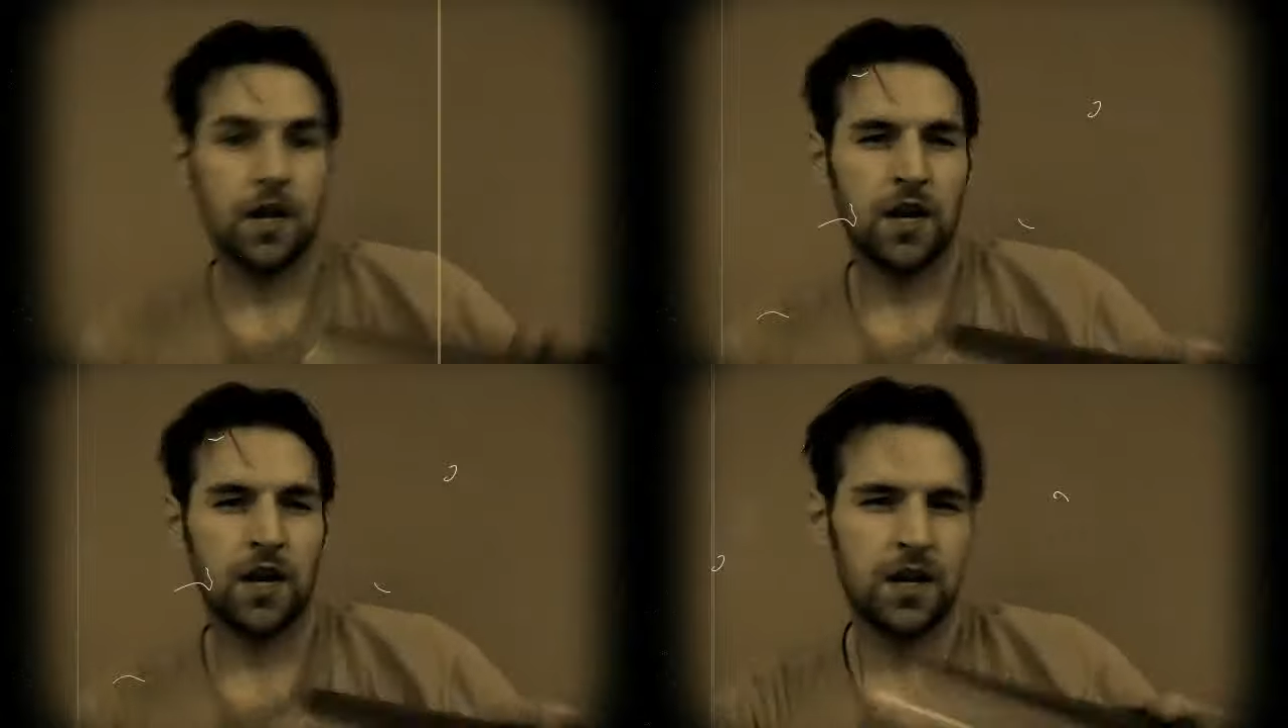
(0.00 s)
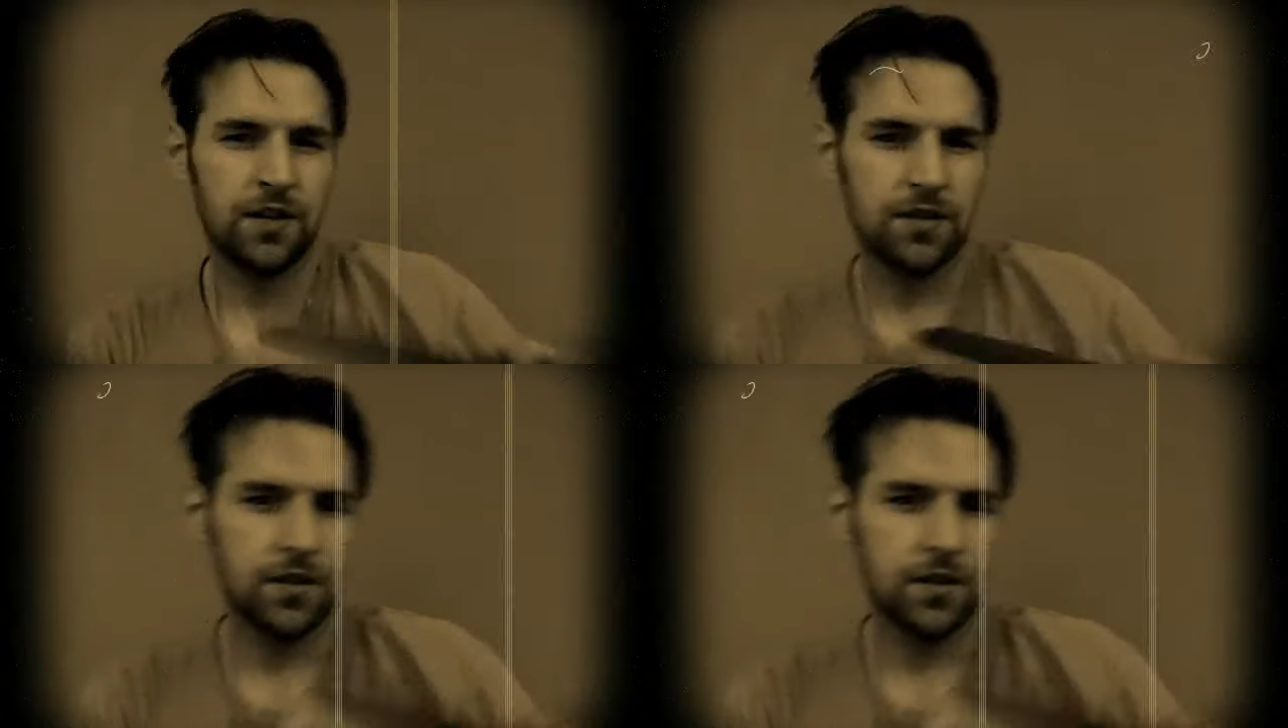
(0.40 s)
and
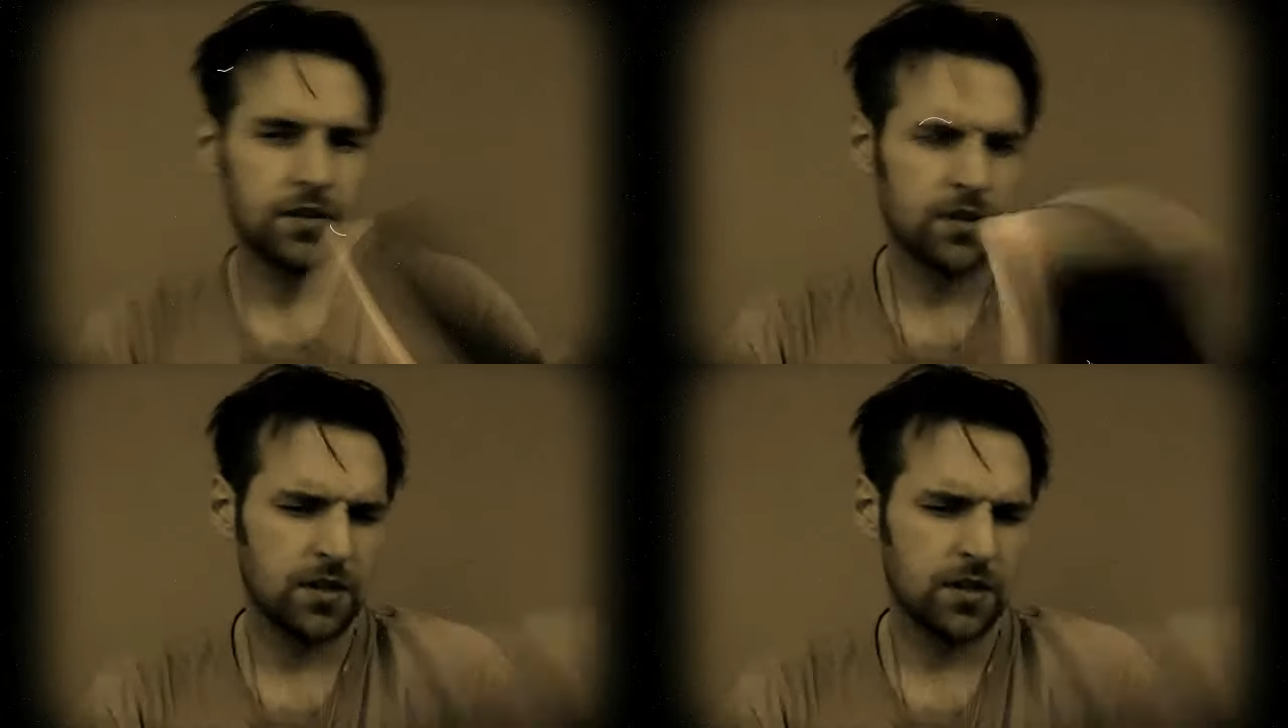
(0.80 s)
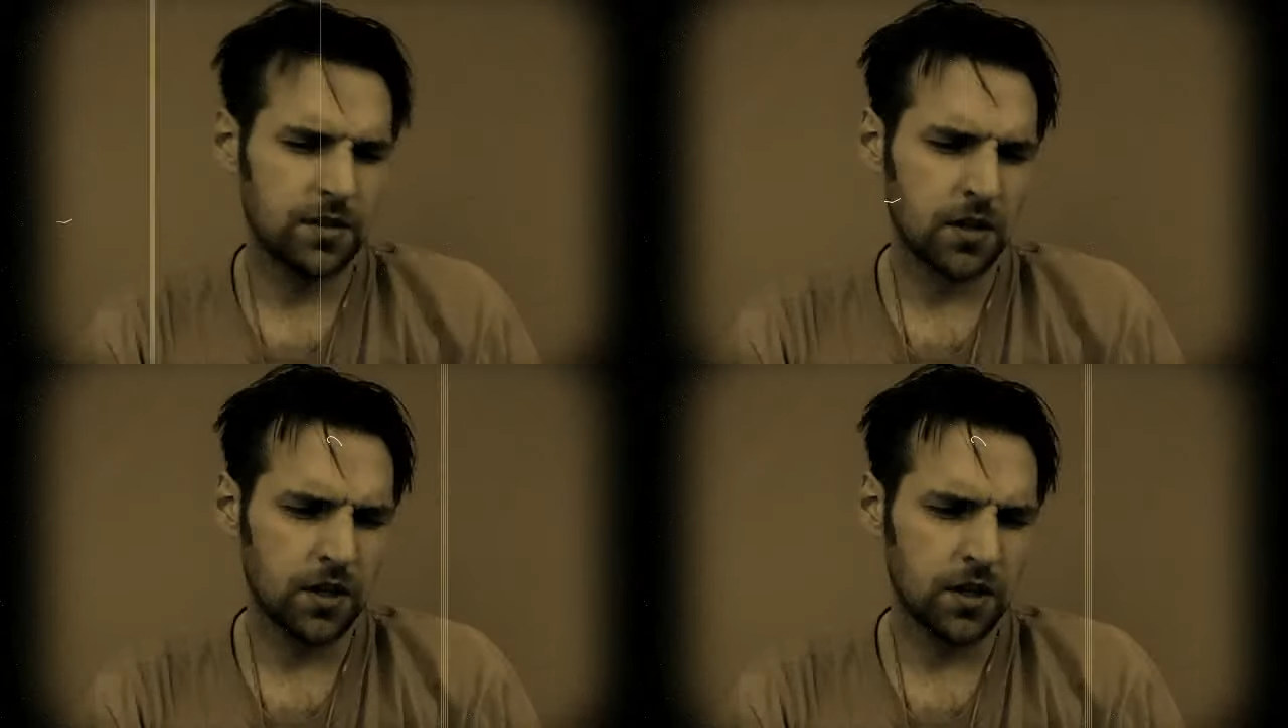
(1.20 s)
as
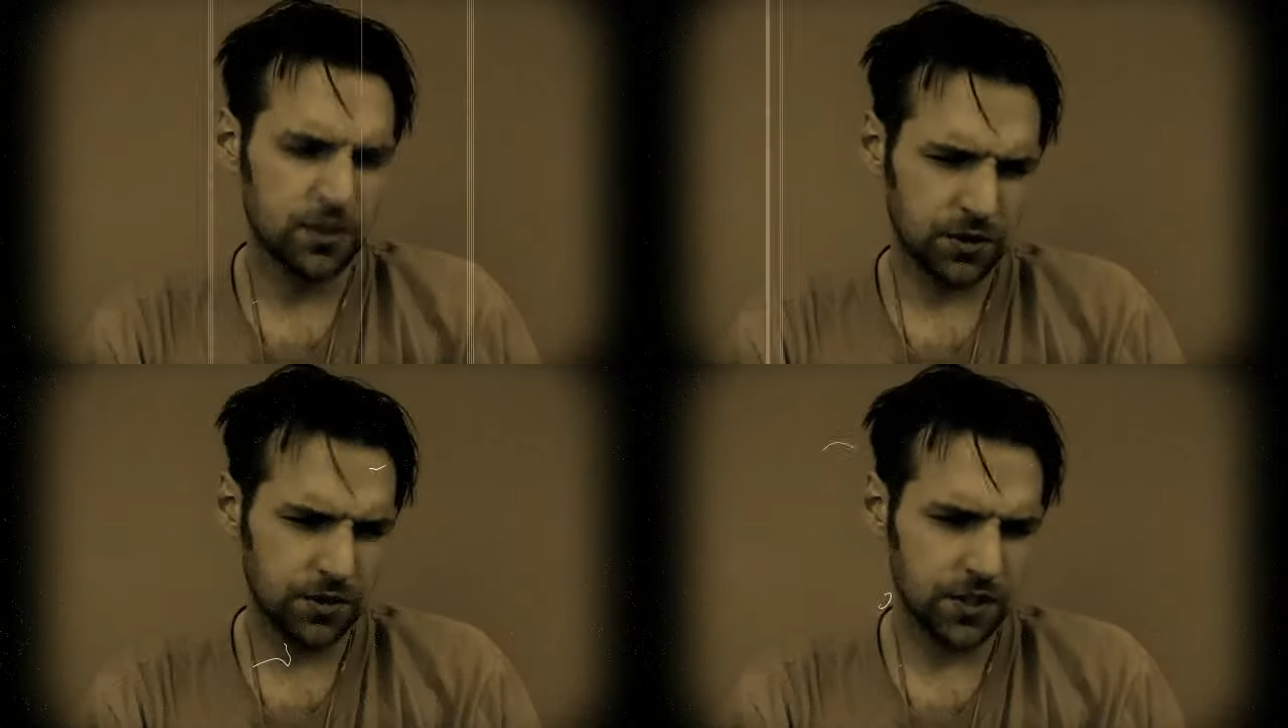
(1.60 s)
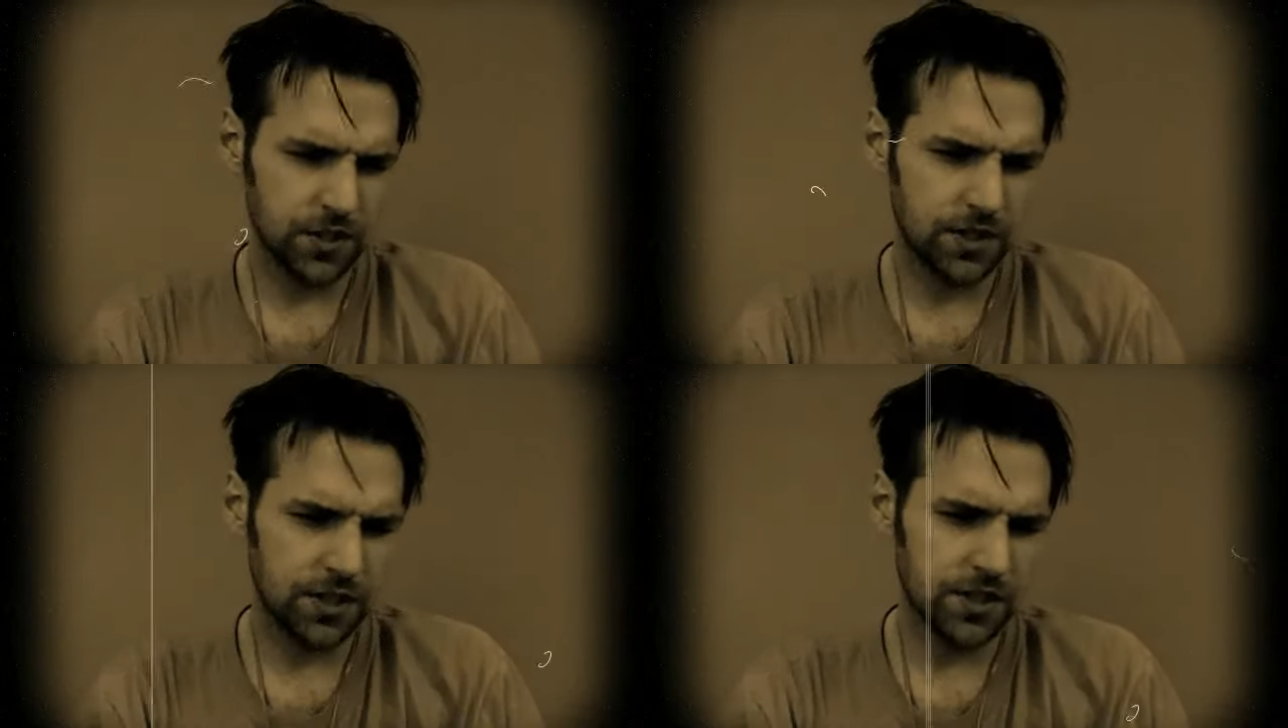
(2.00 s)
long as you say
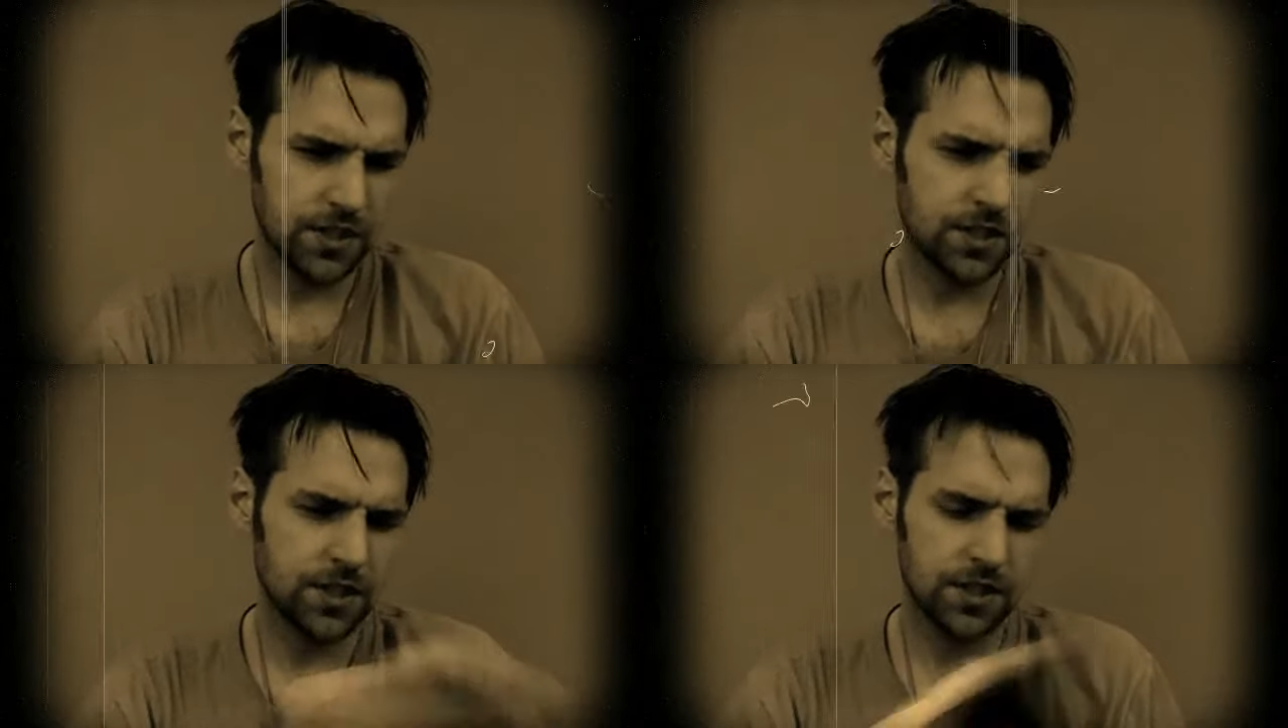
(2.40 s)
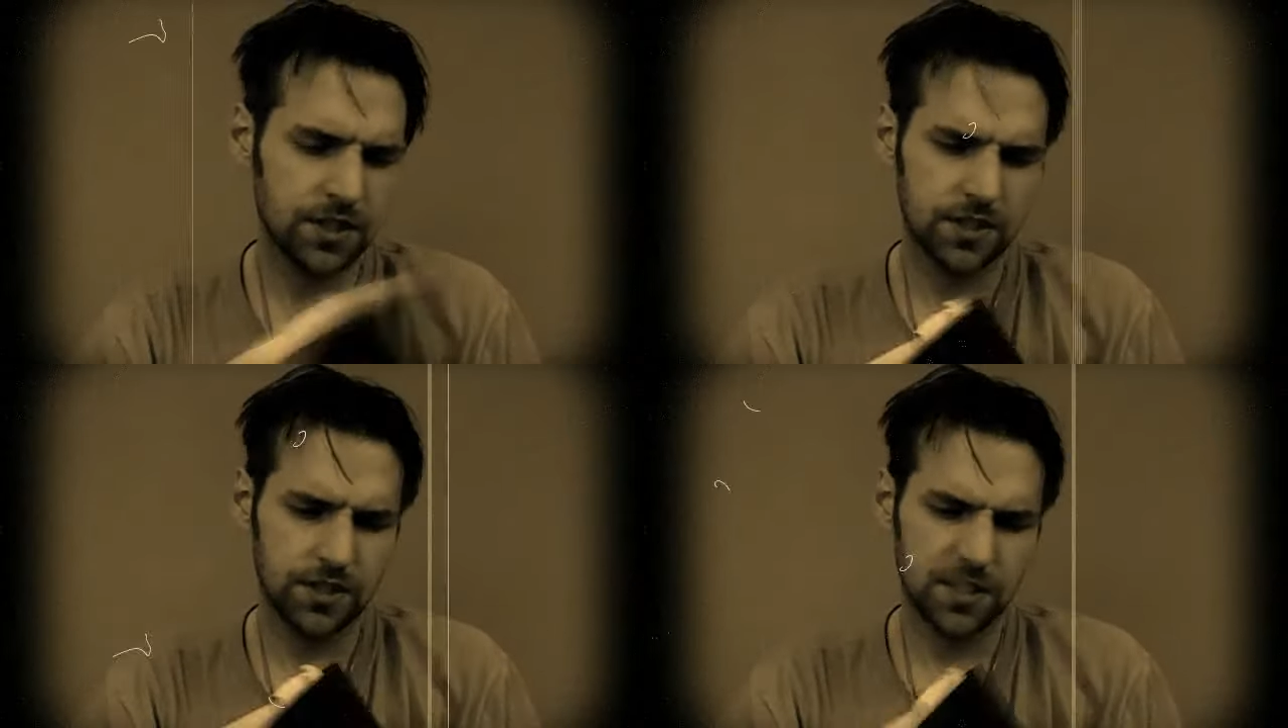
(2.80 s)
Jesus
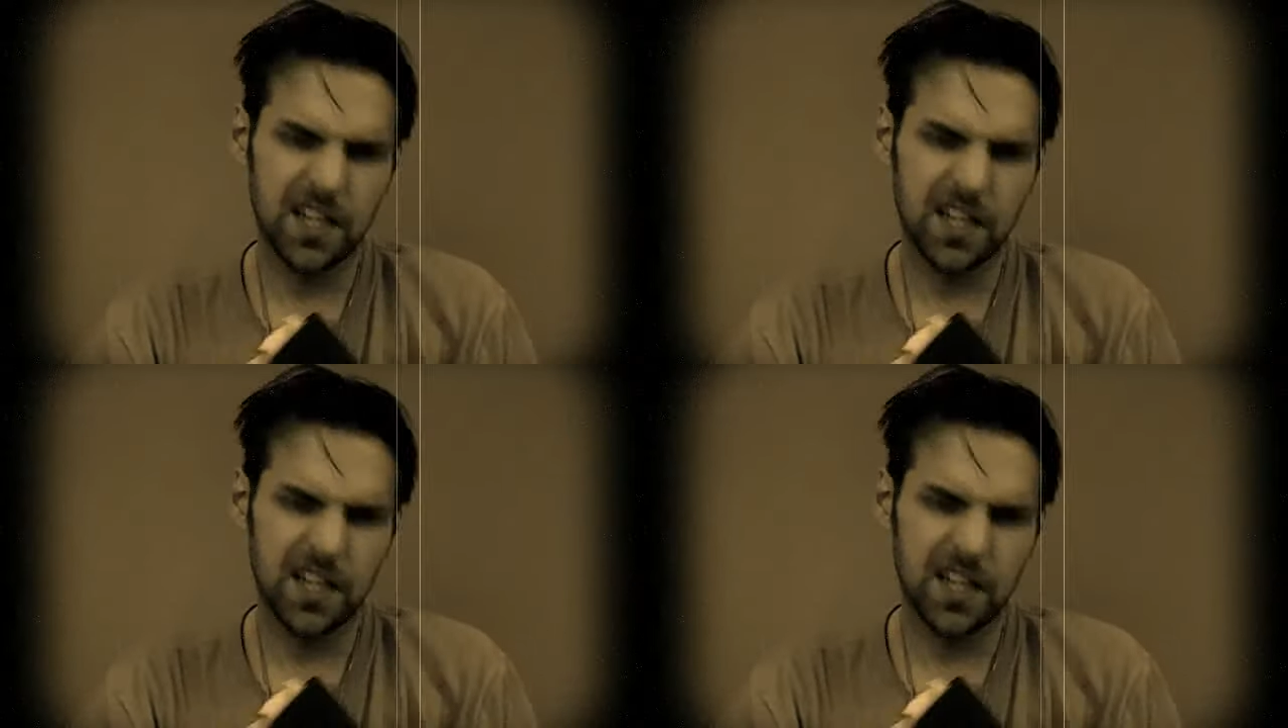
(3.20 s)
is